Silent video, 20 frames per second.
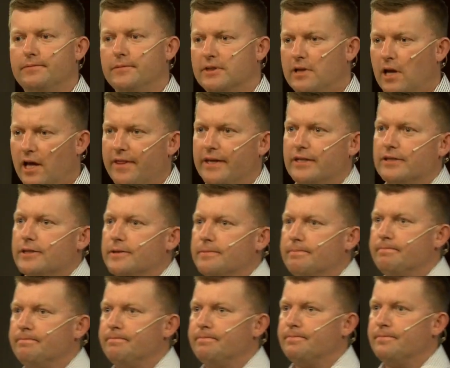It's like this.
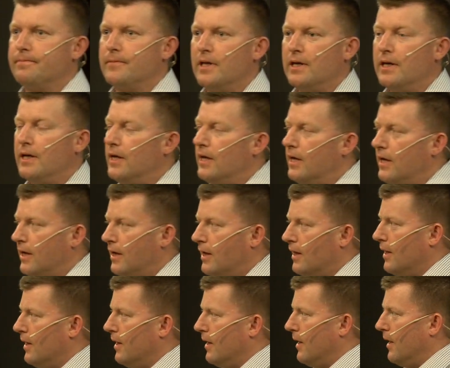
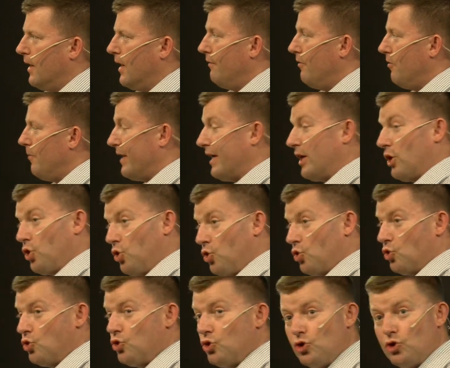And if you make it
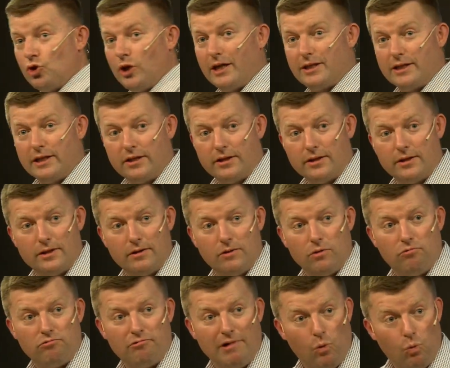good, as in
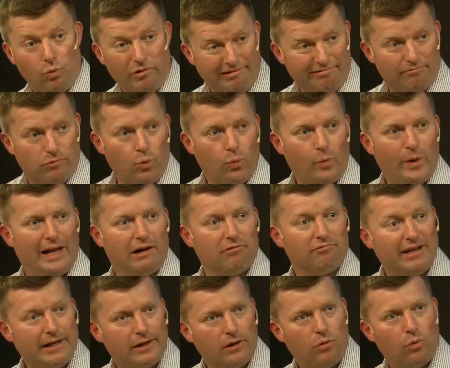
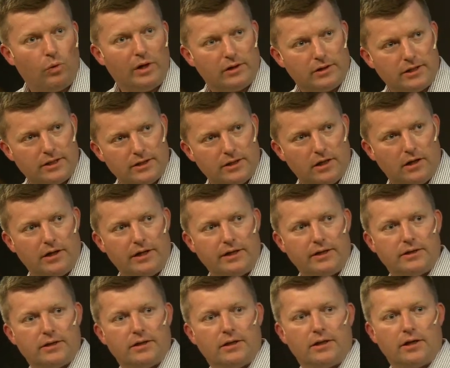well-written,
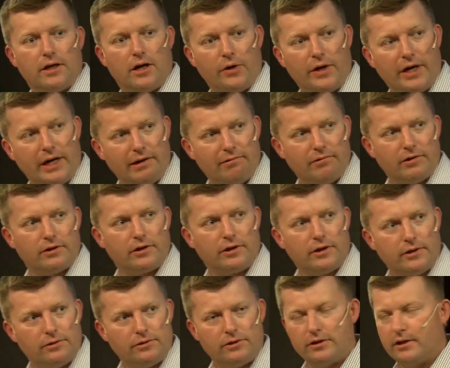well-designed, coherent,
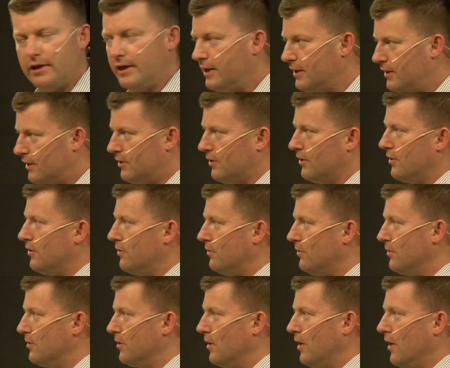cogent, easy to
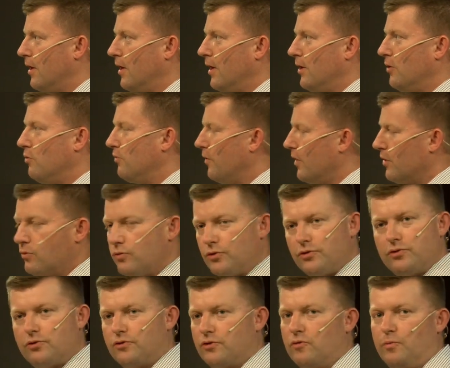use, you'll find all
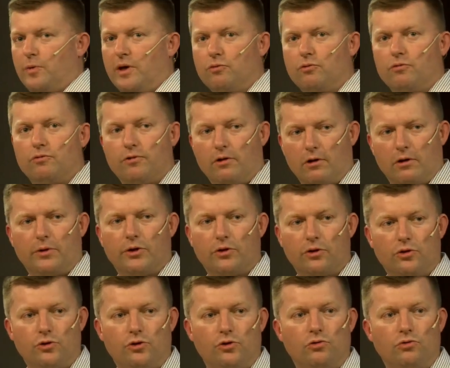sorts of people following
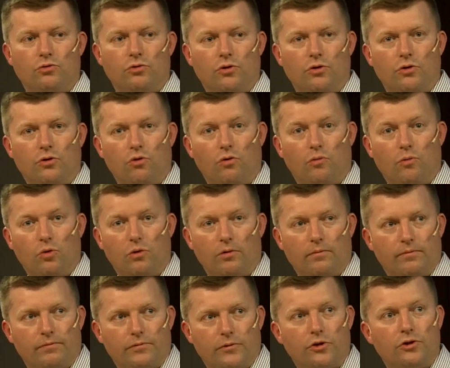the new normal,
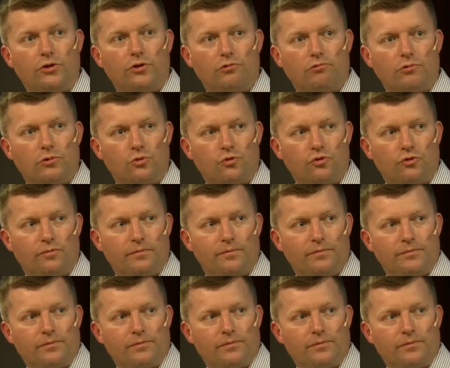the new rules.